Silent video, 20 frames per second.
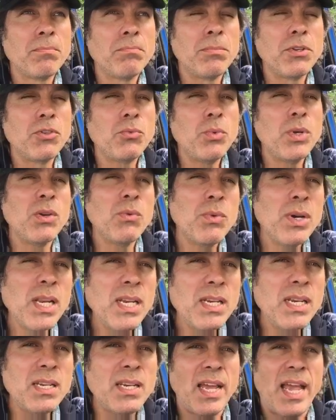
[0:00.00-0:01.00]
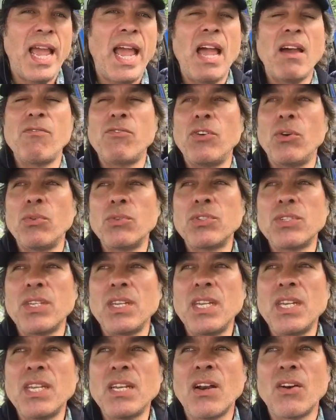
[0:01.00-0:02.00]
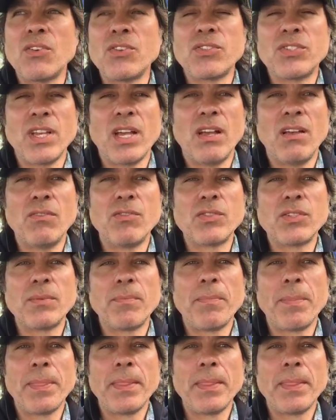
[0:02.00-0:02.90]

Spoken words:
But do we really need to have those in ourselves?